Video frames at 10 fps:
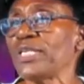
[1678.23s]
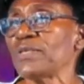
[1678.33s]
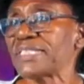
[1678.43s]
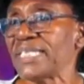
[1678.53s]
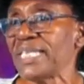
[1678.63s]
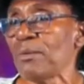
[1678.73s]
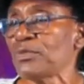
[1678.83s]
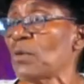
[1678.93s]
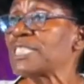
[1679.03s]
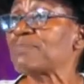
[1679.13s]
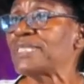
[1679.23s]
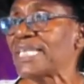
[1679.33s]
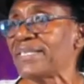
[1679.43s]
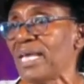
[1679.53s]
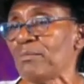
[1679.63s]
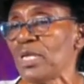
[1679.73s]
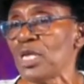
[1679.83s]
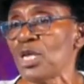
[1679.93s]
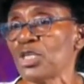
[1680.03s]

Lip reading: when you see them, don't spit at them.